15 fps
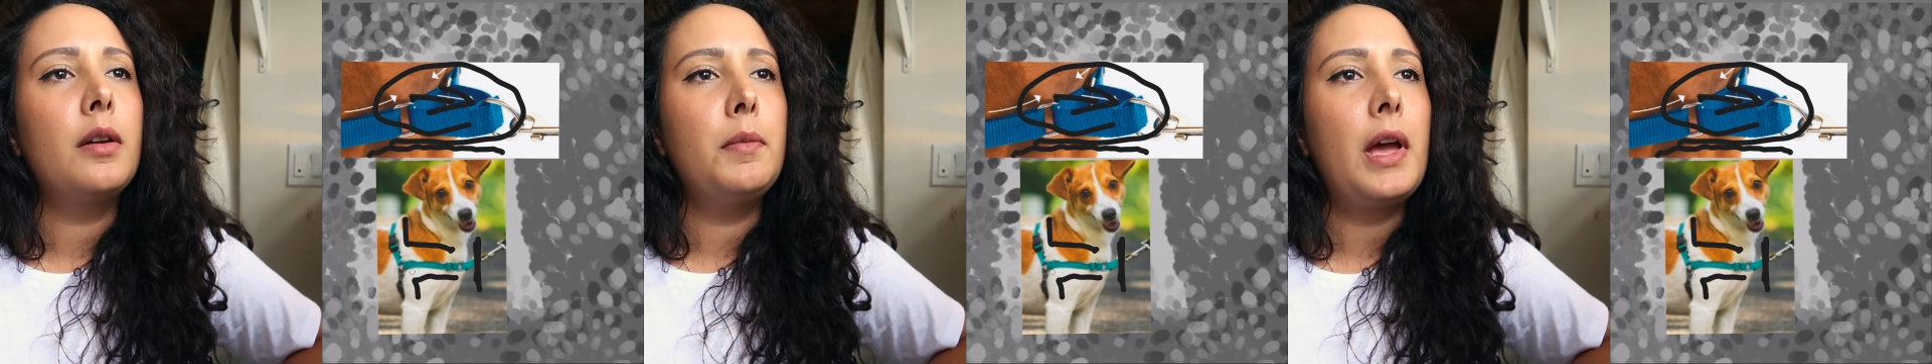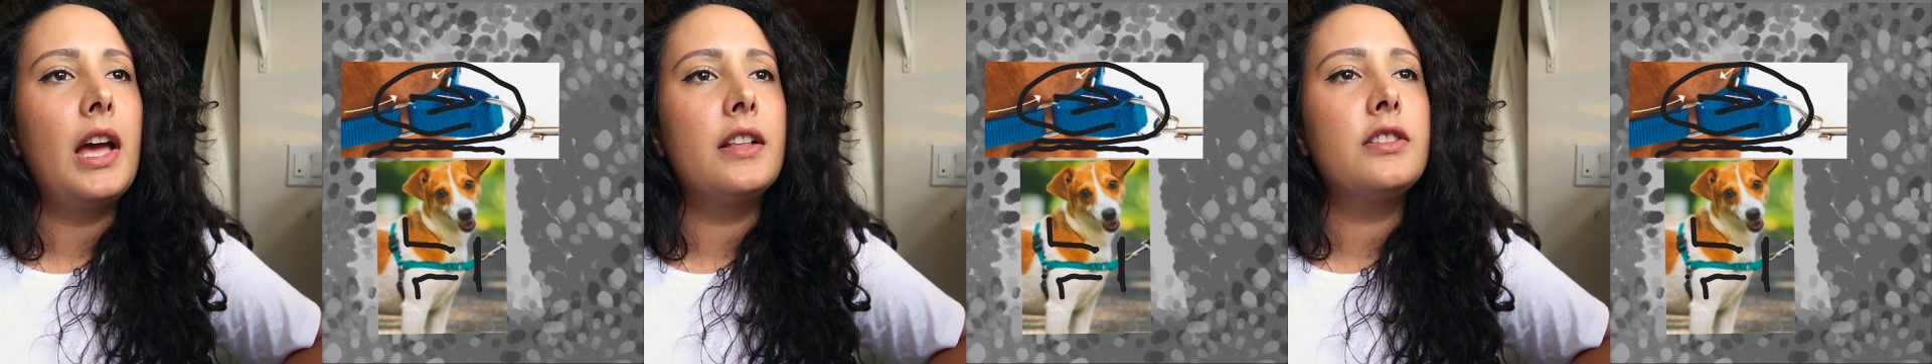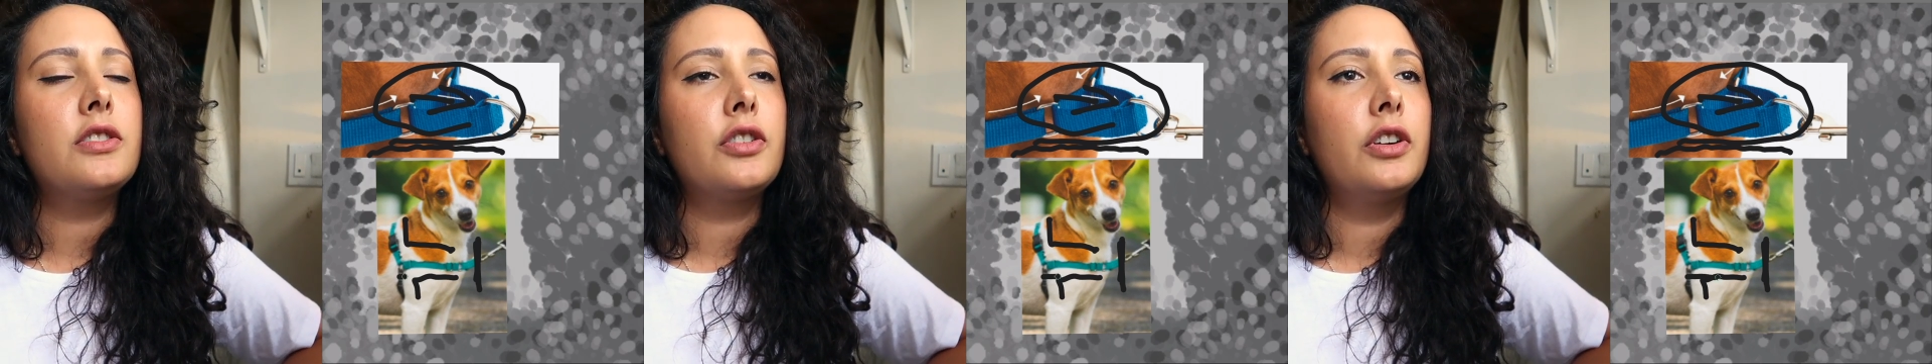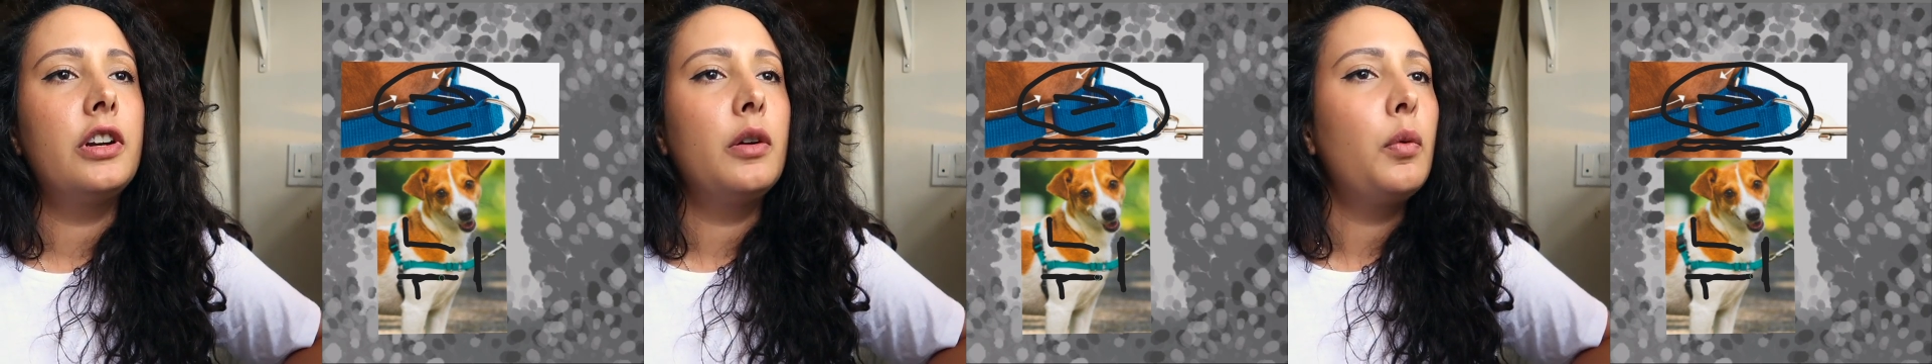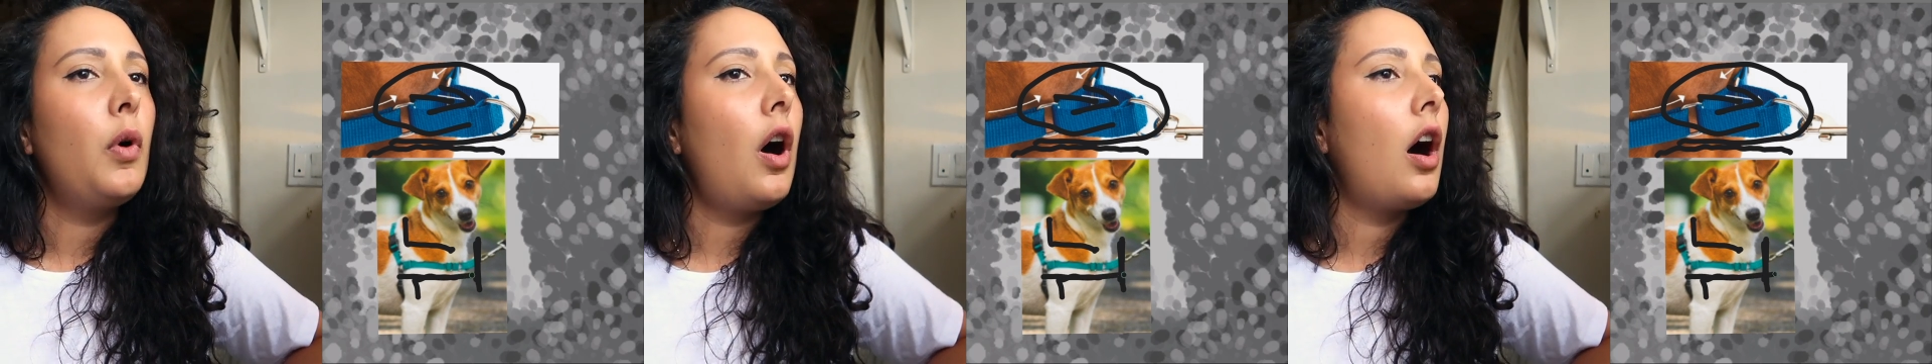commands
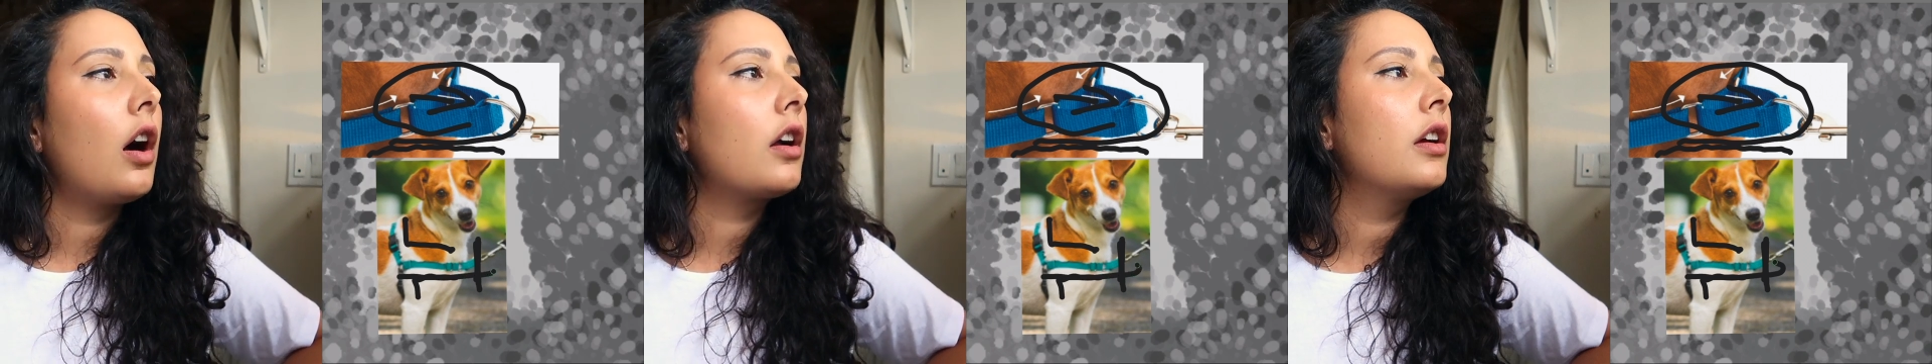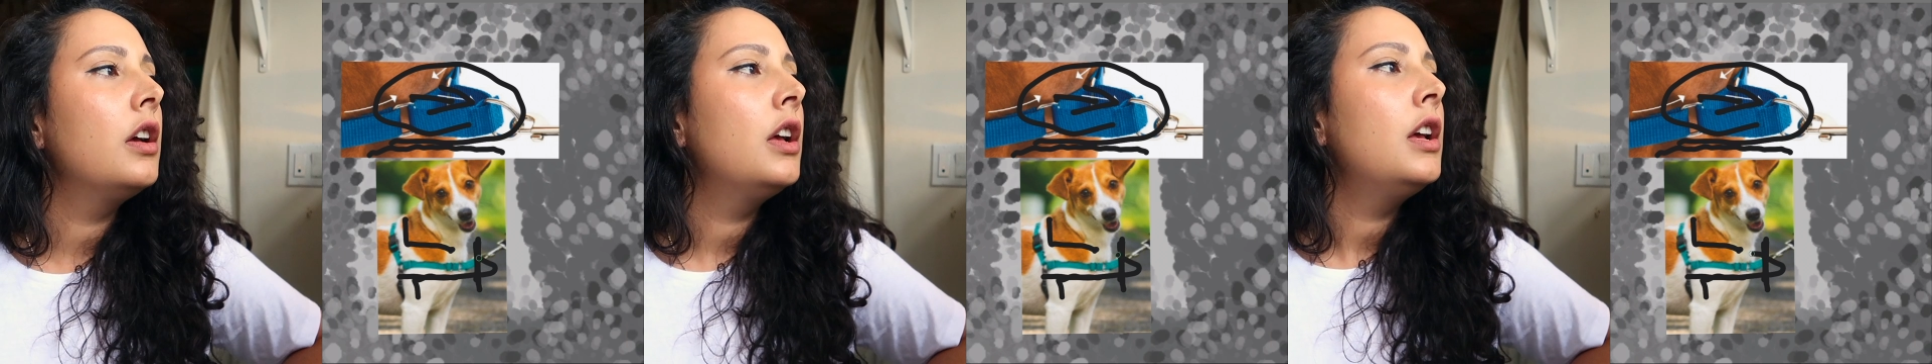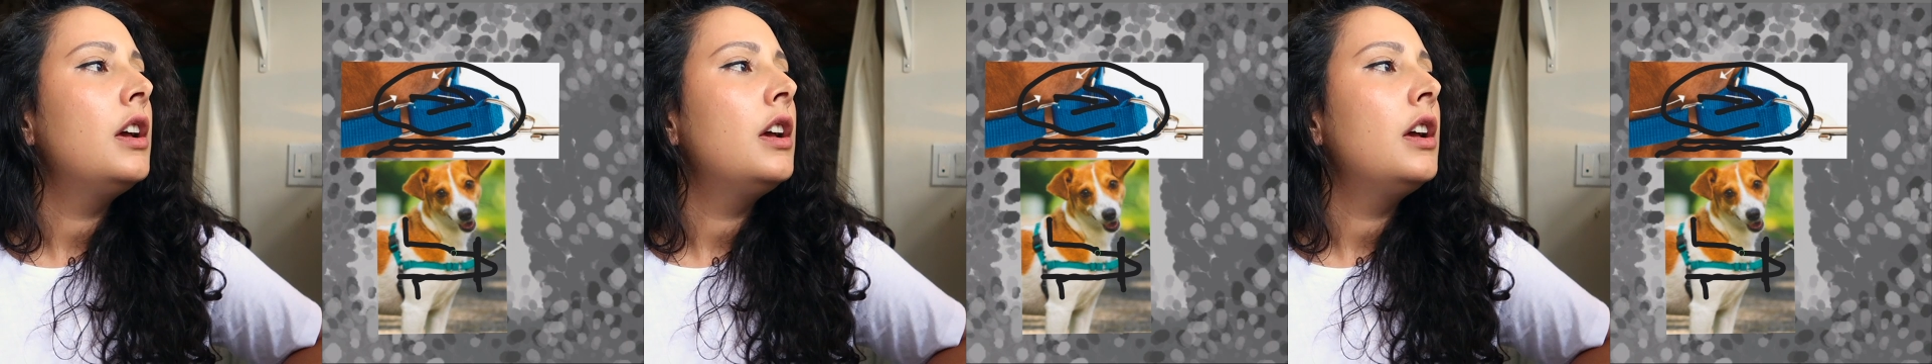during a walk.